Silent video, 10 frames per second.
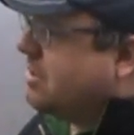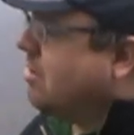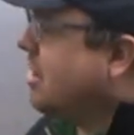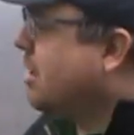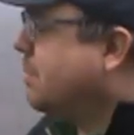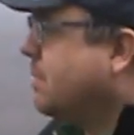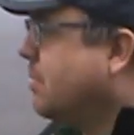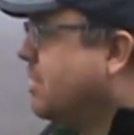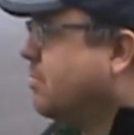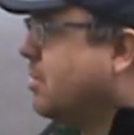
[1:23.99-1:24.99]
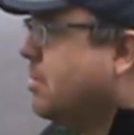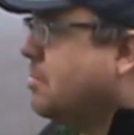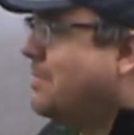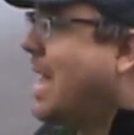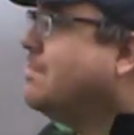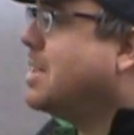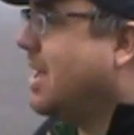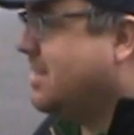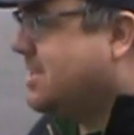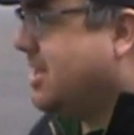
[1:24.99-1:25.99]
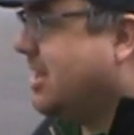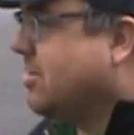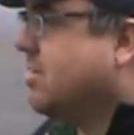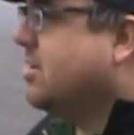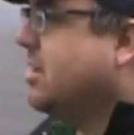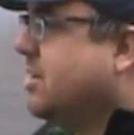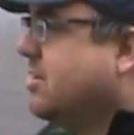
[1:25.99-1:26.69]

There are a lot of people that were baptized here